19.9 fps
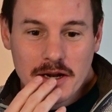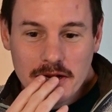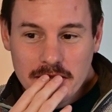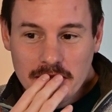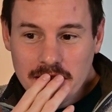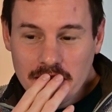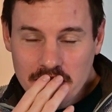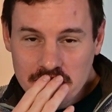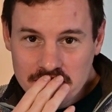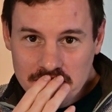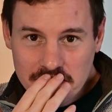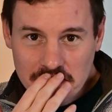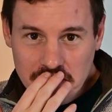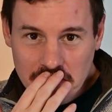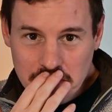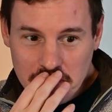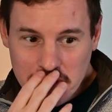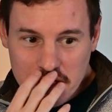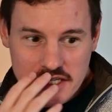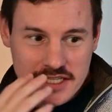the last thing
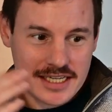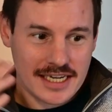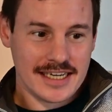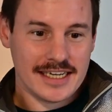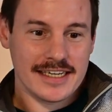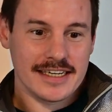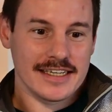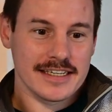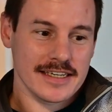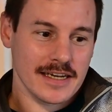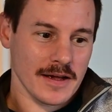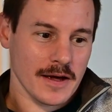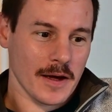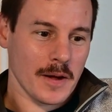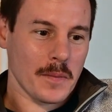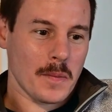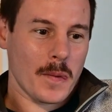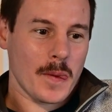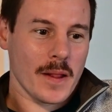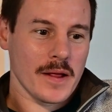you want to see is
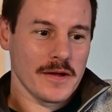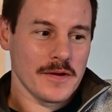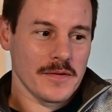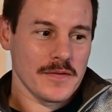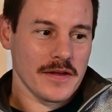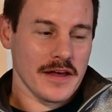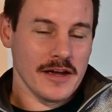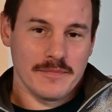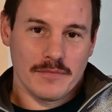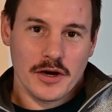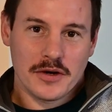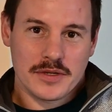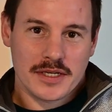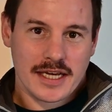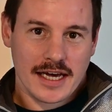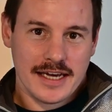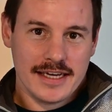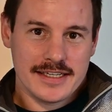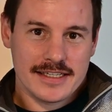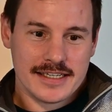like, in most
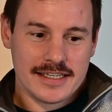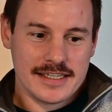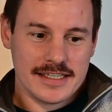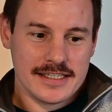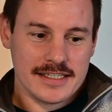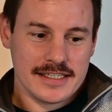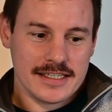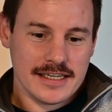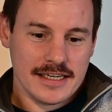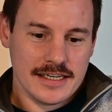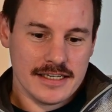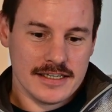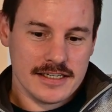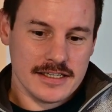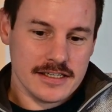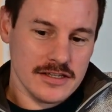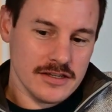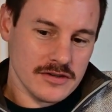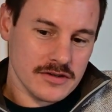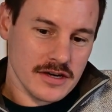cases,
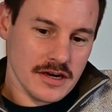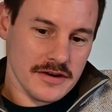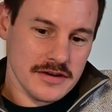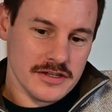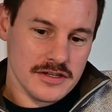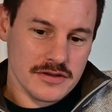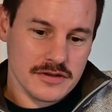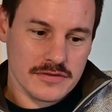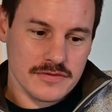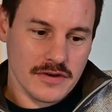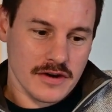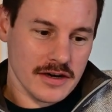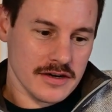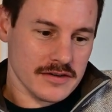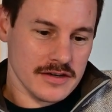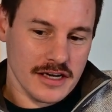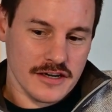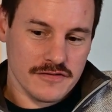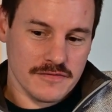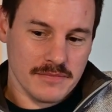is you're going to a right or
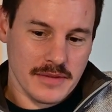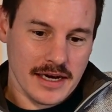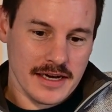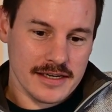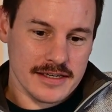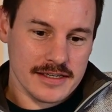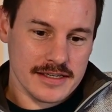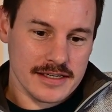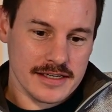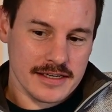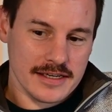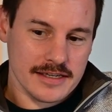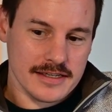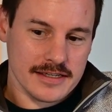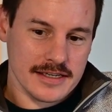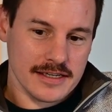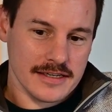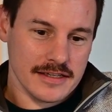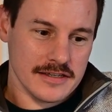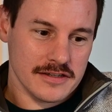left bend and
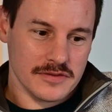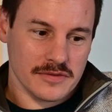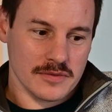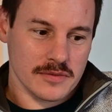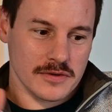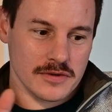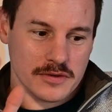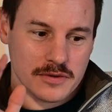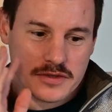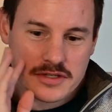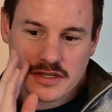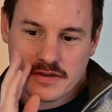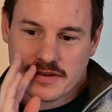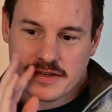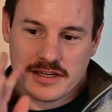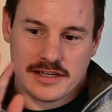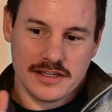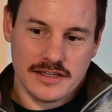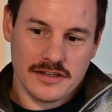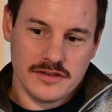say there's a wall or
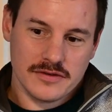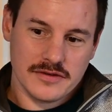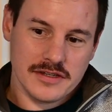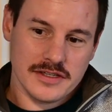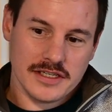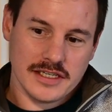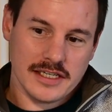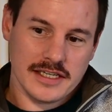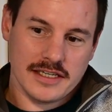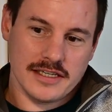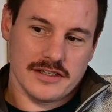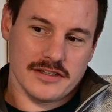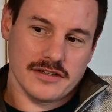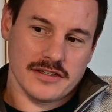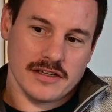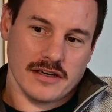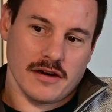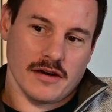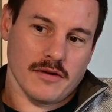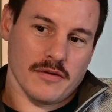something, and all you see is
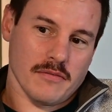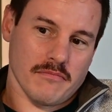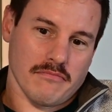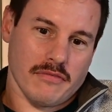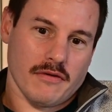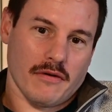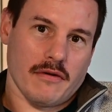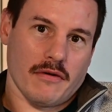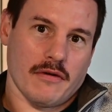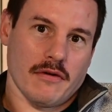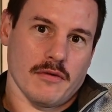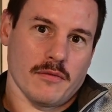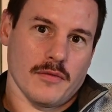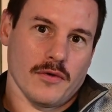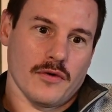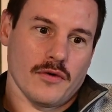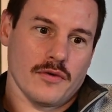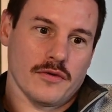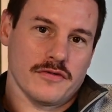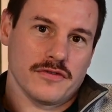just like
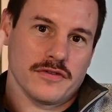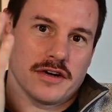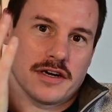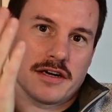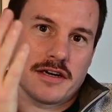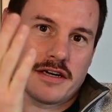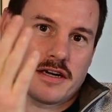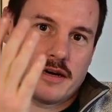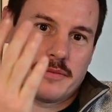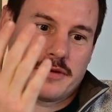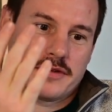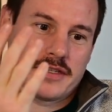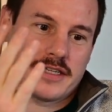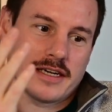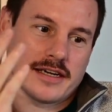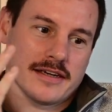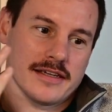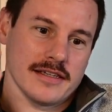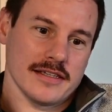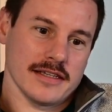wall for like a couple of
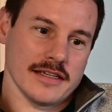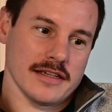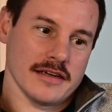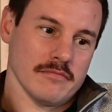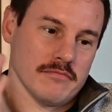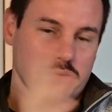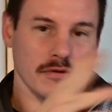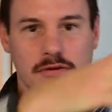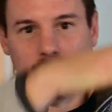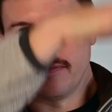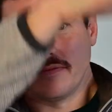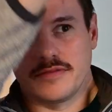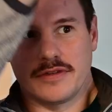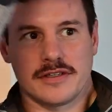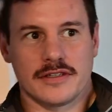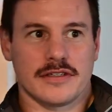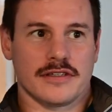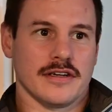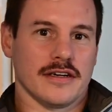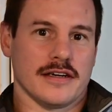seconds, and then boom,
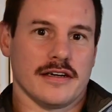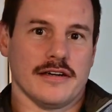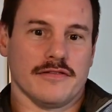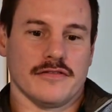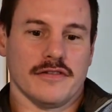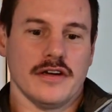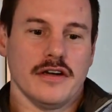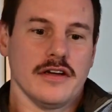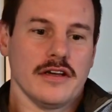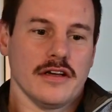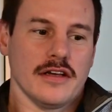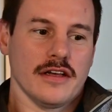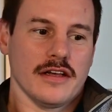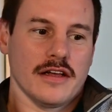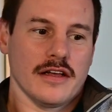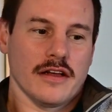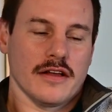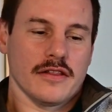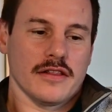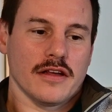it's like
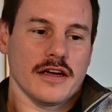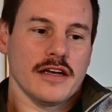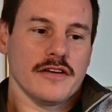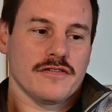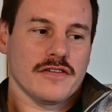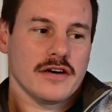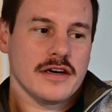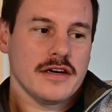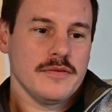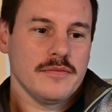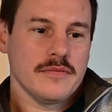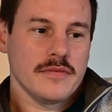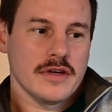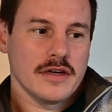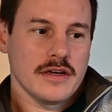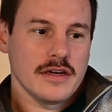like if I'm